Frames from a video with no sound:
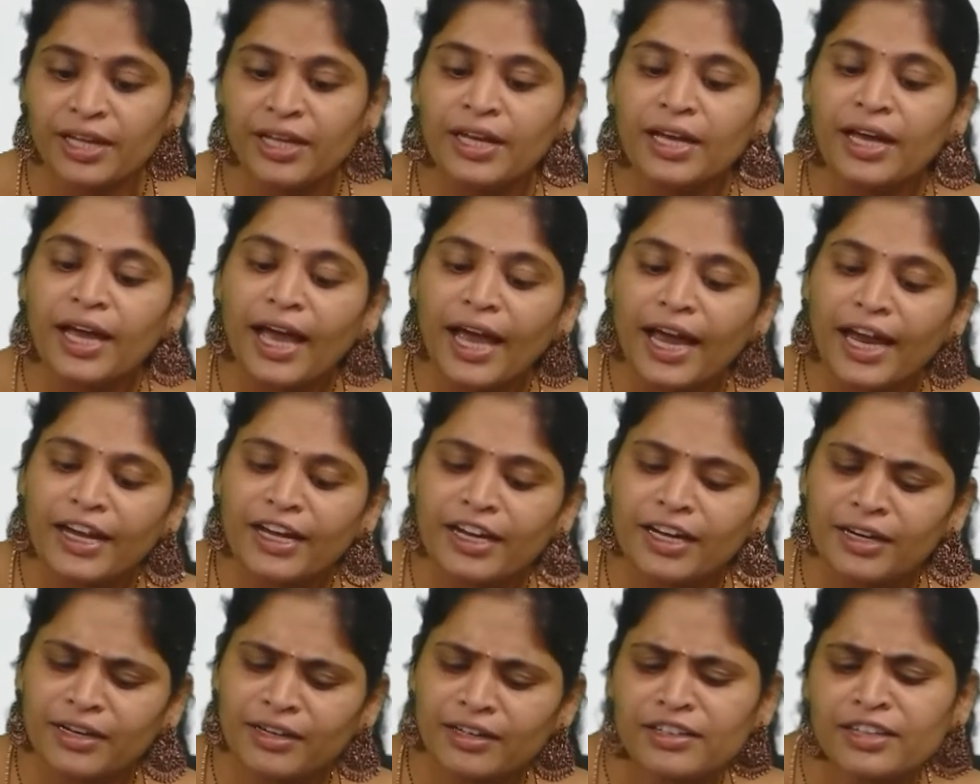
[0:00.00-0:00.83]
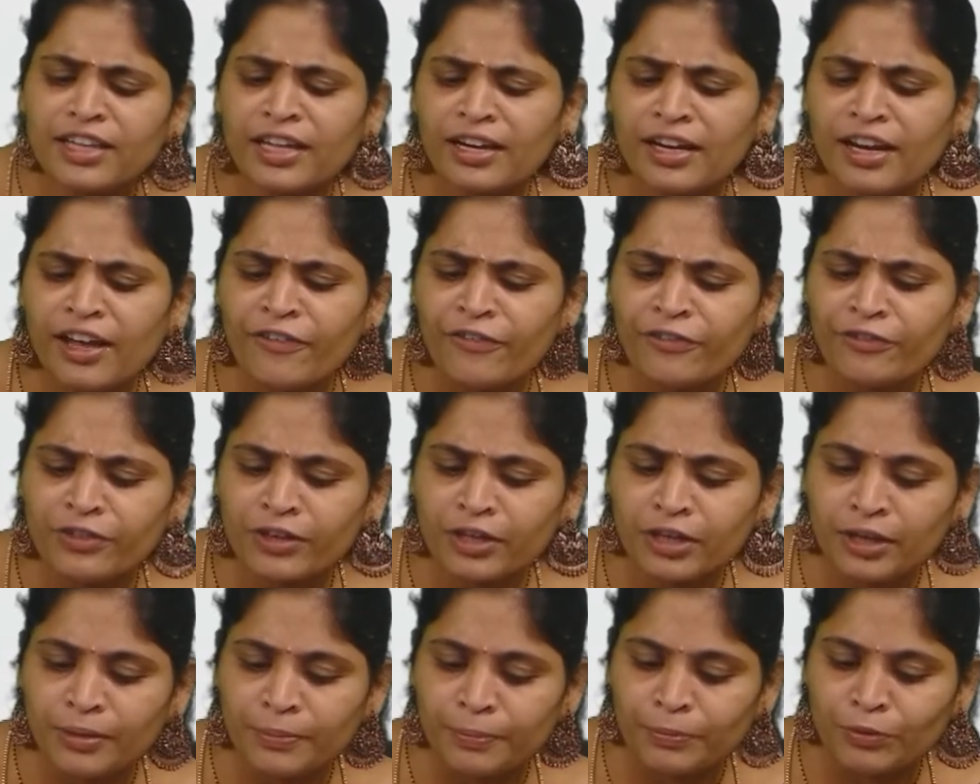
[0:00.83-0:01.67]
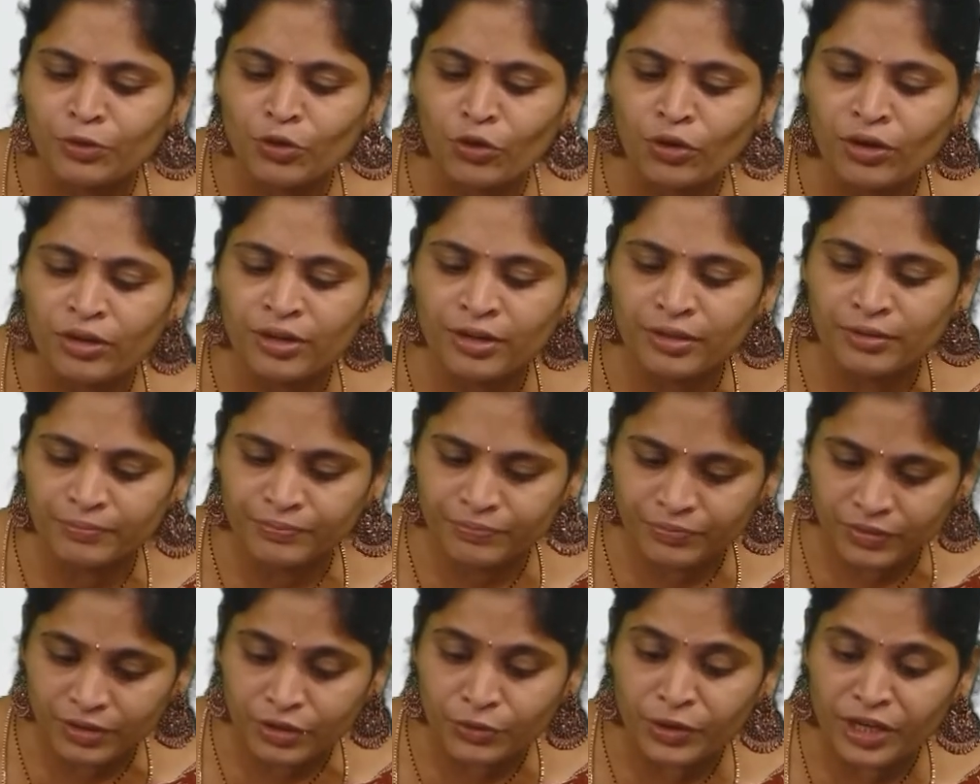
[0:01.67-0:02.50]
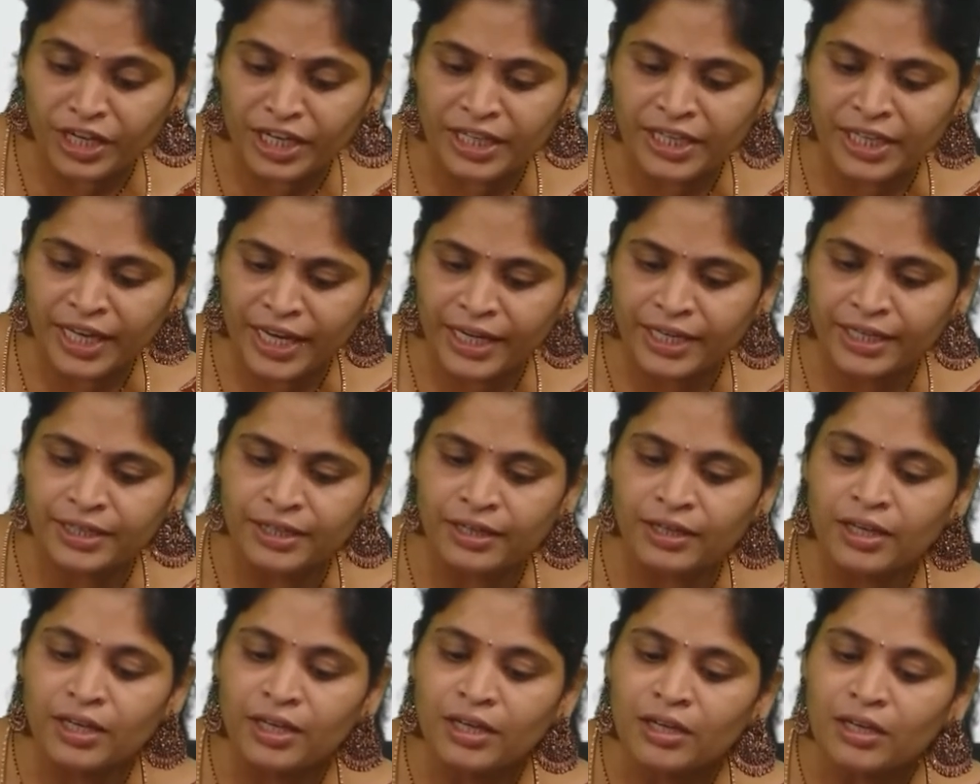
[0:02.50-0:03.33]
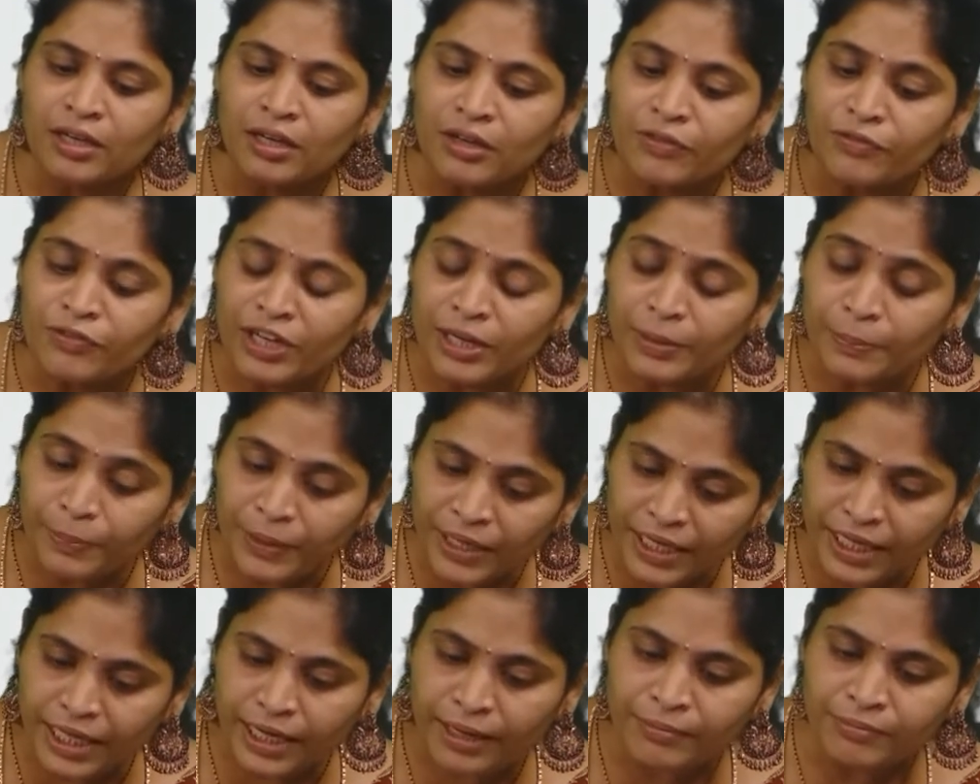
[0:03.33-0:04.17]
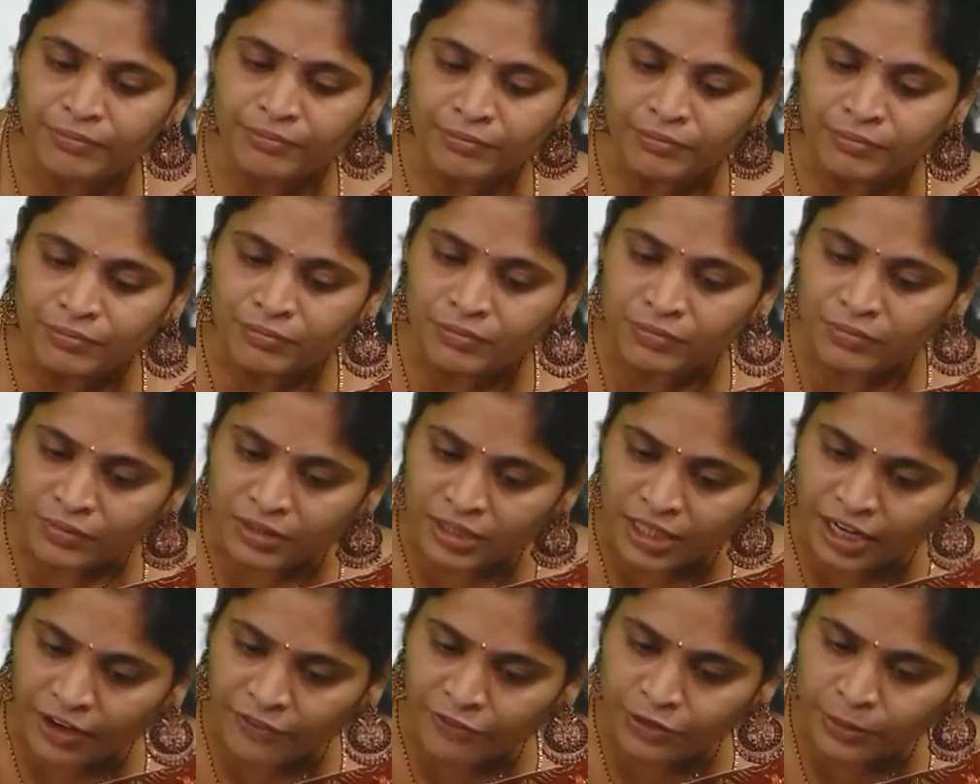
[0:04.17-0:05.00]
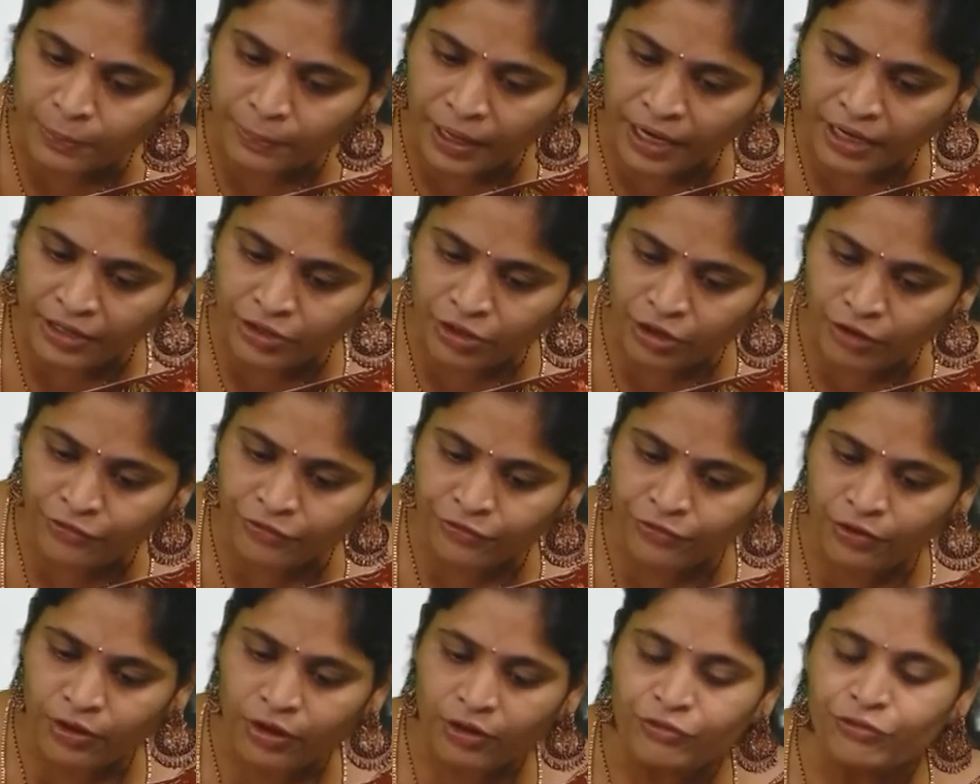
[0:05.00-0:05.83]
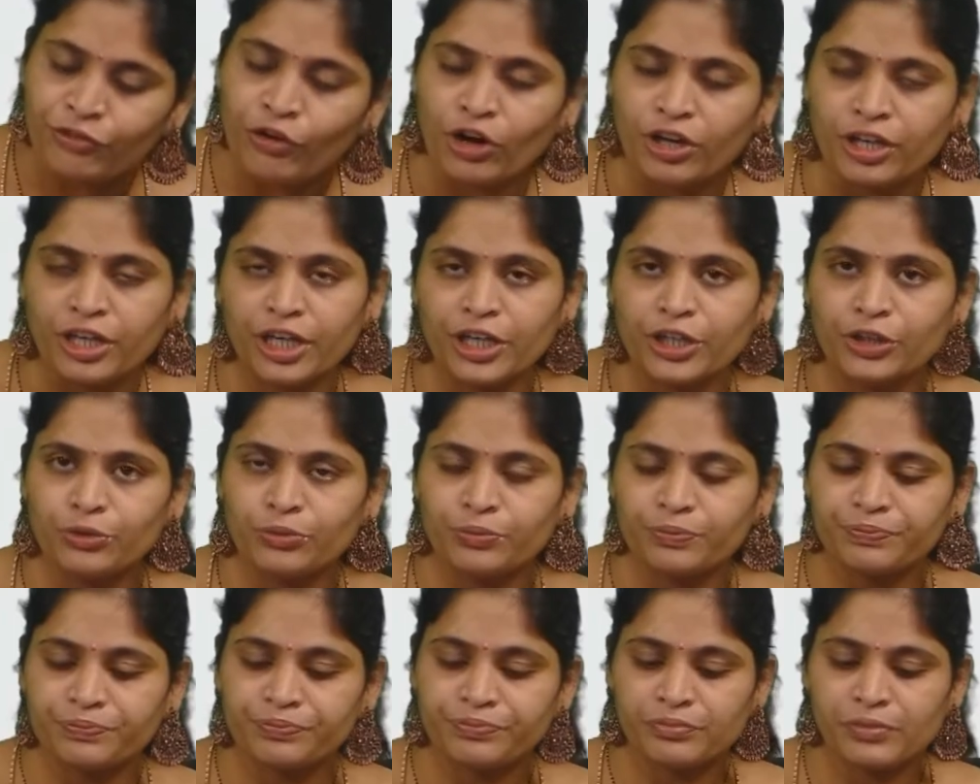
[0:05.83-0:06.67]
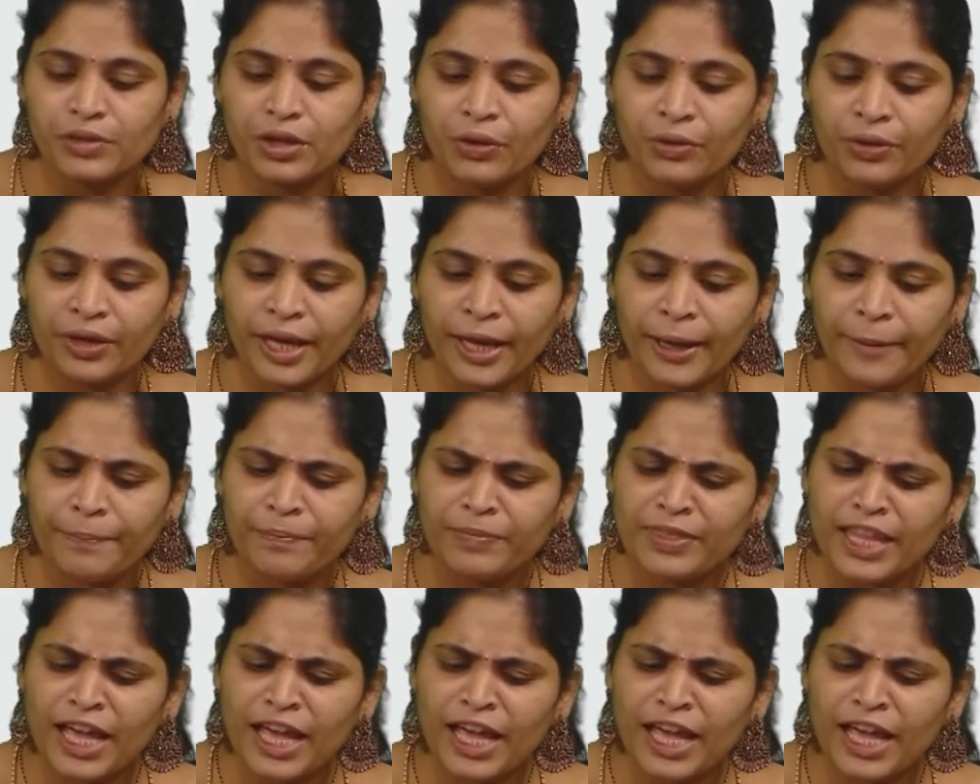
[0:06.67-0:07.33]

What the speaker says: And the left node 28 will become the left part of 42. Okay. Now,